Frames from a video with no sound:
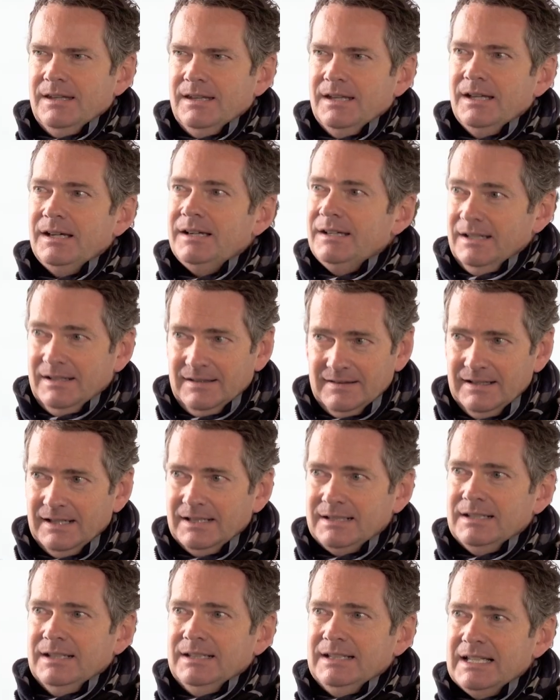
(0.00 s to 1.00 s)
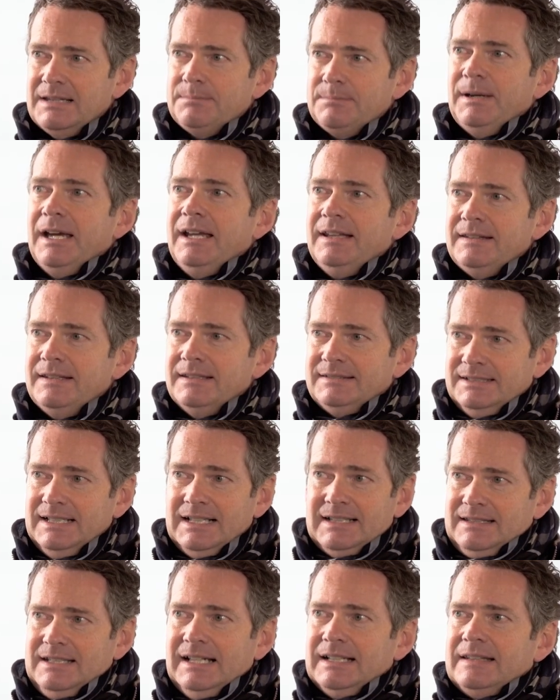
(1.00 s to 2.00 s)
Yeah, exactly. That's basic, right?
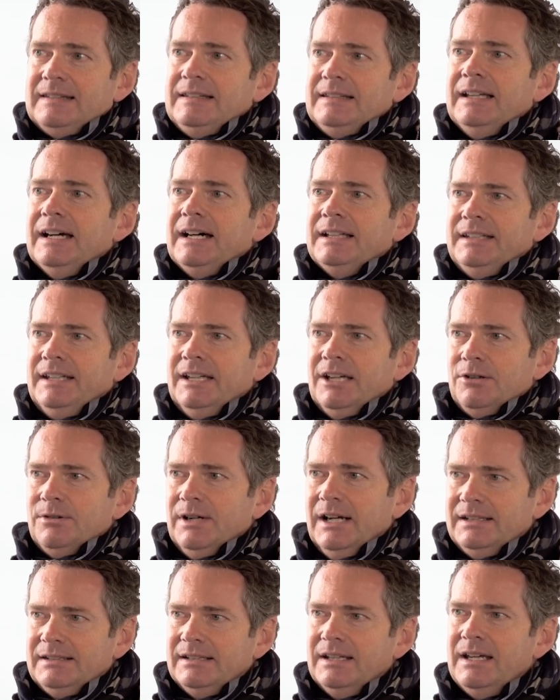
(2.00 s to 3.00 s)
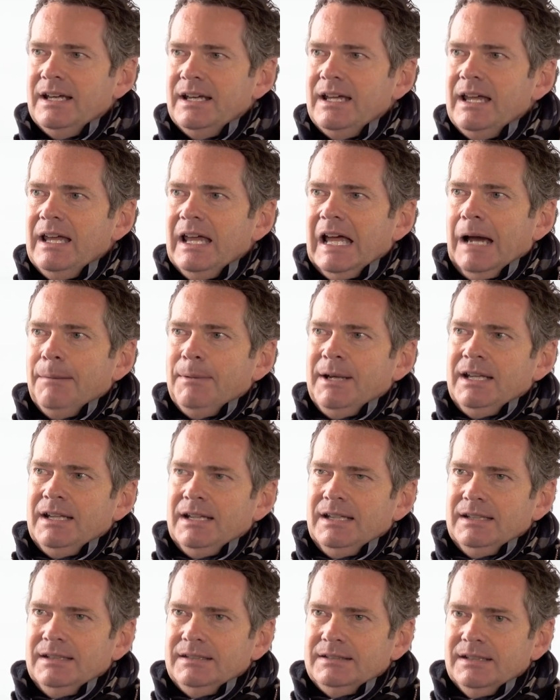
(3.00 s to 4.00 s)
that, that's the idea, right? I mean,
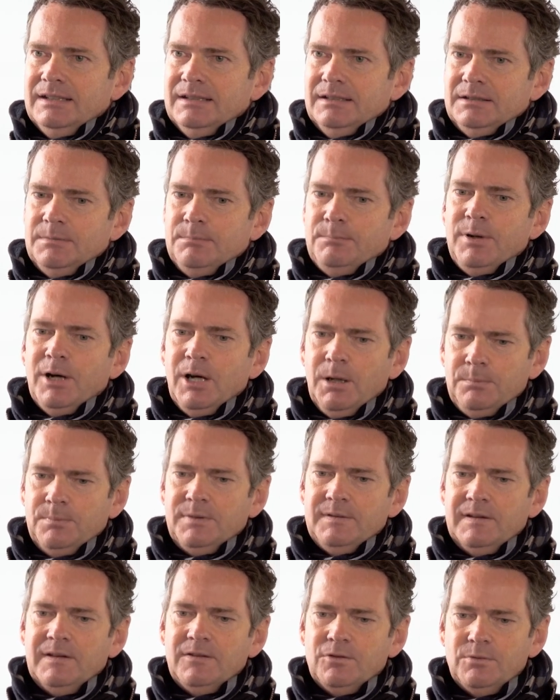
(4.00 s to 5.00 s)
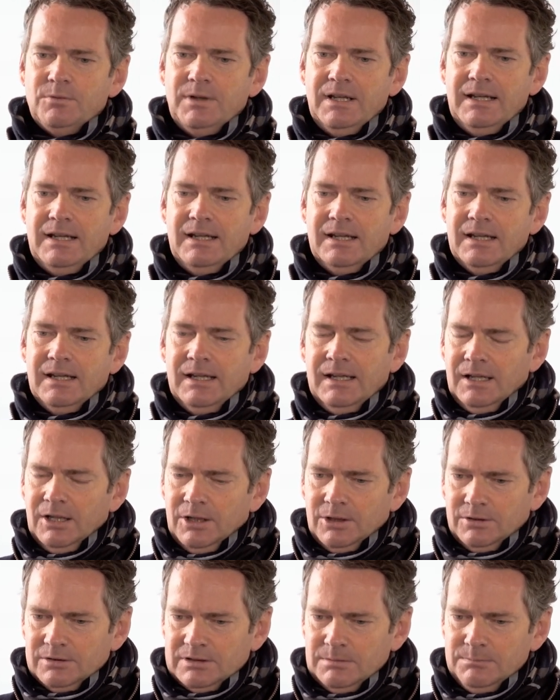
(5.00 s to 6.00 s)
it, the, the purpose is really,
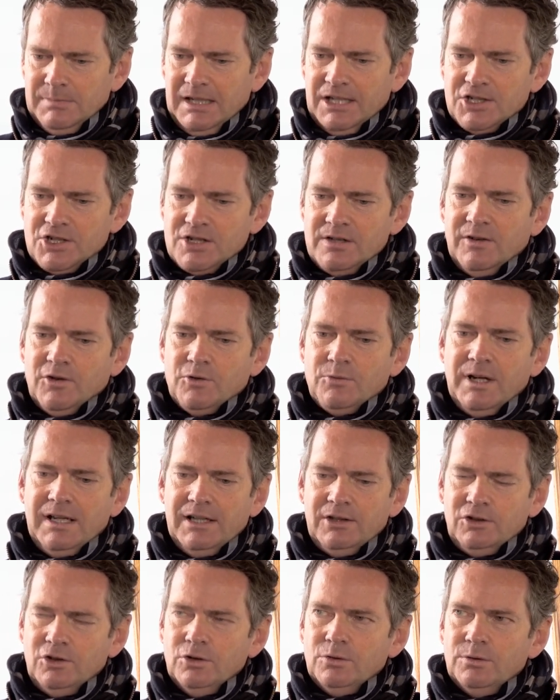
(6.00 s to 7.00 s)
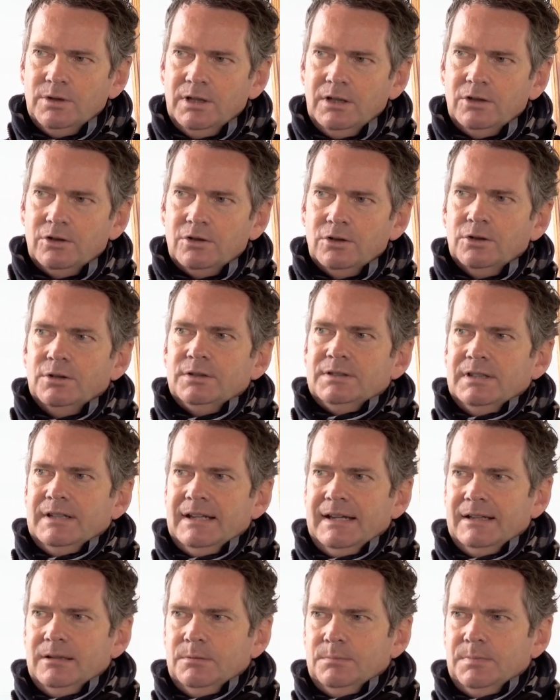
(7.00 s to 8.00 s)
or the mission is really doing good
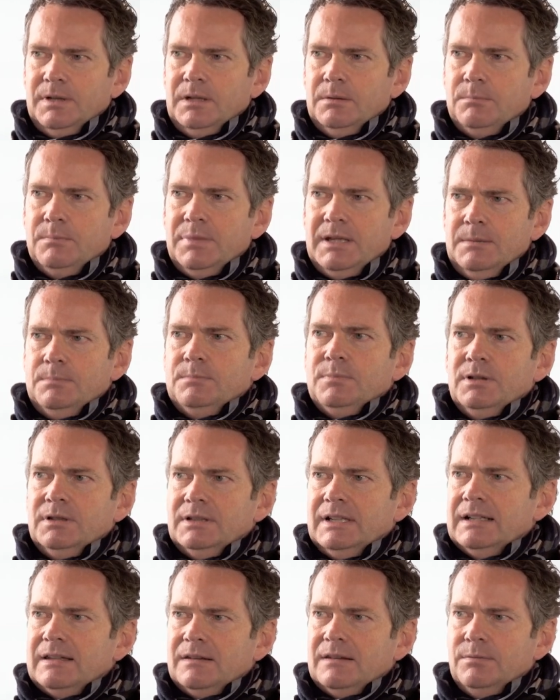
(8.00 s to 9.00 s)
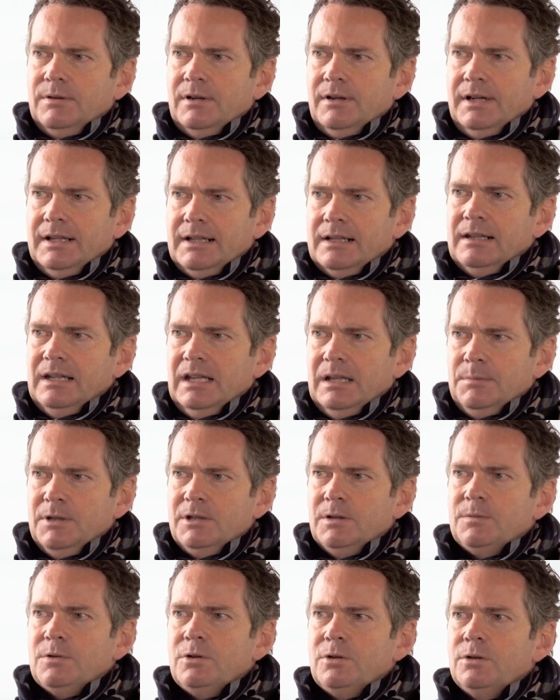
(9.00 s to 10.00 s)
and helping people. That's very clear.
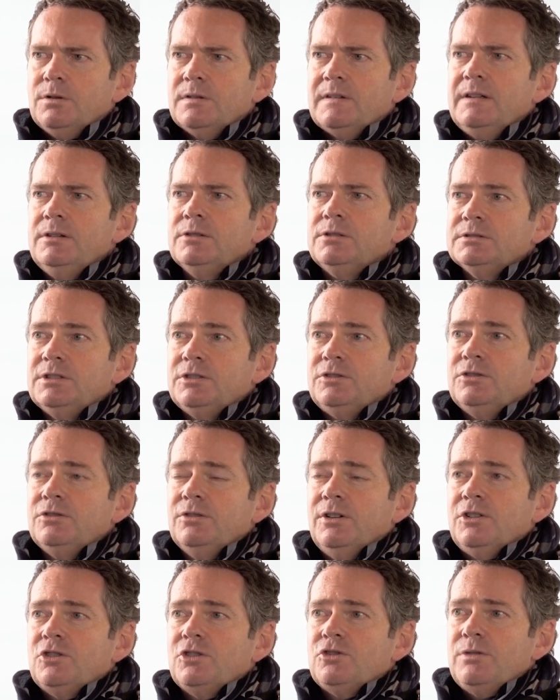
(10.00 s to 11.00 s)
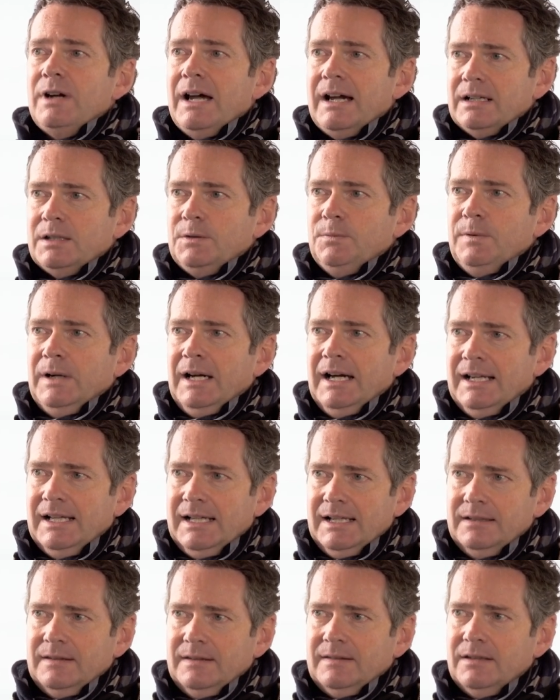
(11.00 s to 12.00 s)
But of course, in order to attract
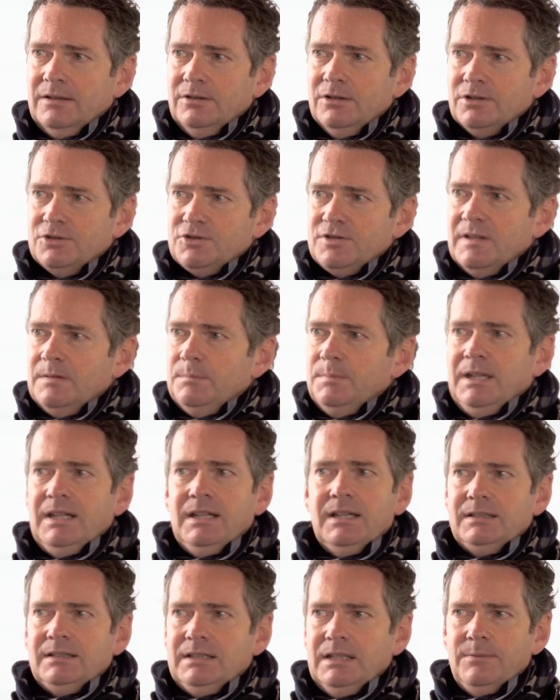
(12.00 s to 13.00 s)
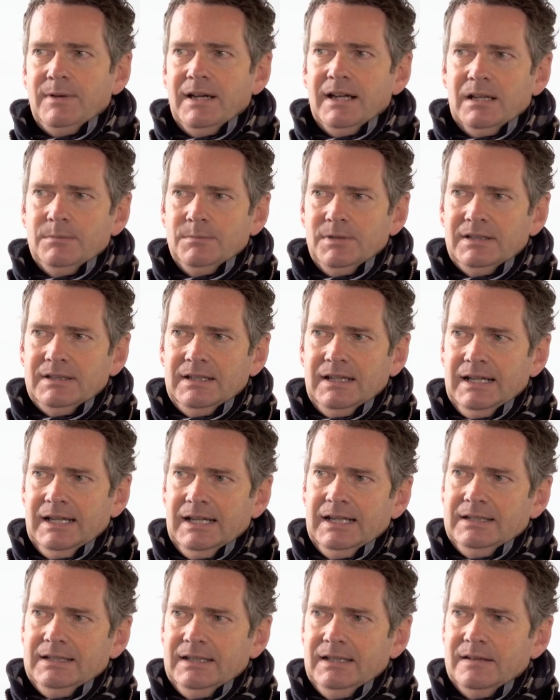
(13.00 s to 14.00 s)
finance and not just being a development
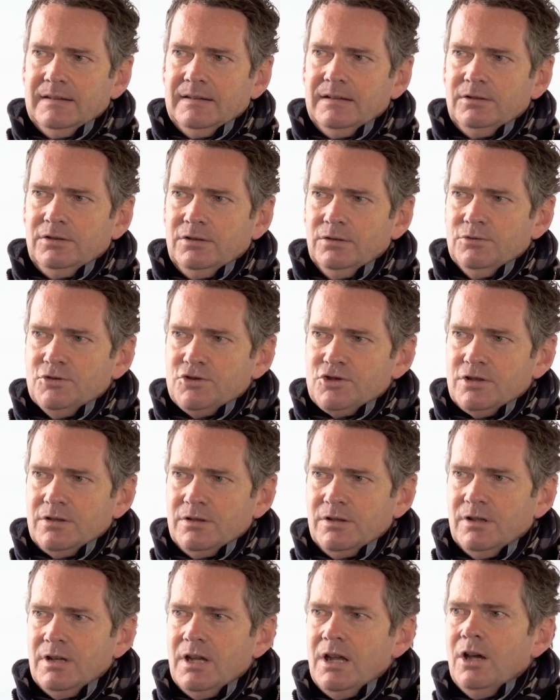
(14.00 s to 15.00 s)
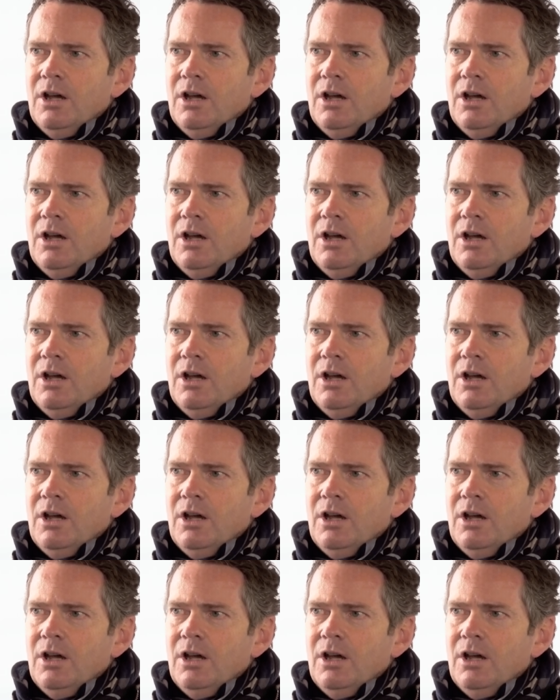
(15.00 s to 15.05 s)
aid institution